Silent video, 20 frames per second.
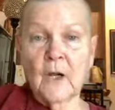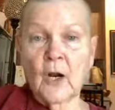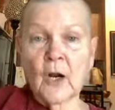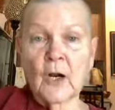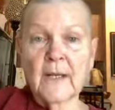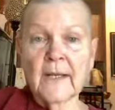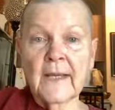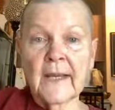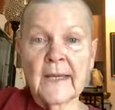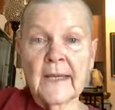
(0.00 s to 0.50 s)

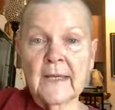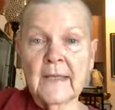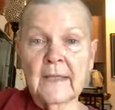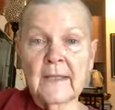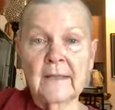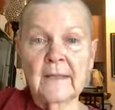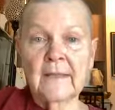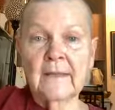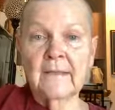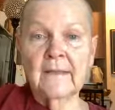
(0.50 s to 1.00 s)

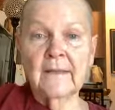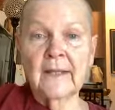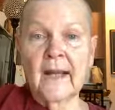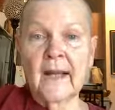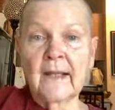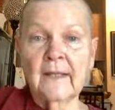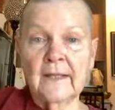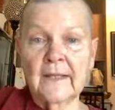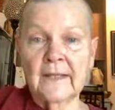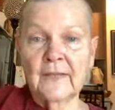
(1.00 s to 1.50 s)
arcane
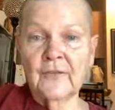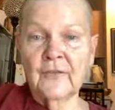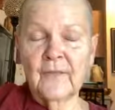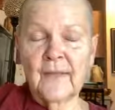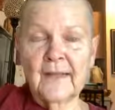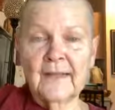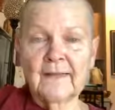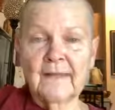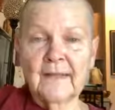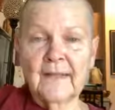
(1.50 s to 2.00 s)
knowledge.
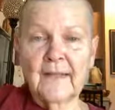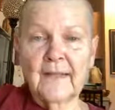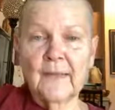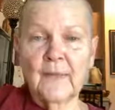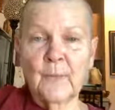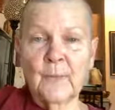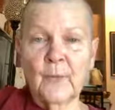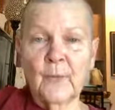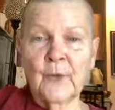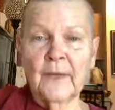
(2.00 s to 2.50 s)
That's
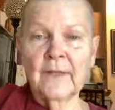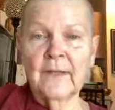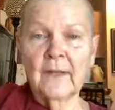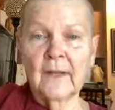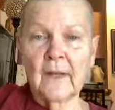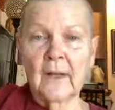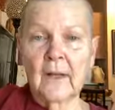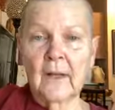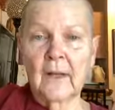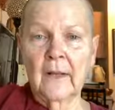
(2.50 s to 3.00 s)
not the point
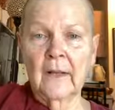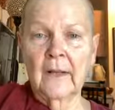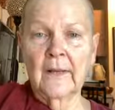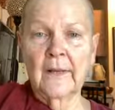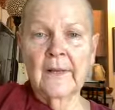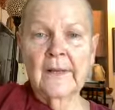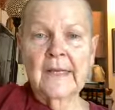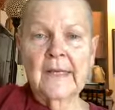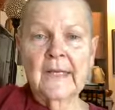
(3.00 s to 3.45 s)
at all.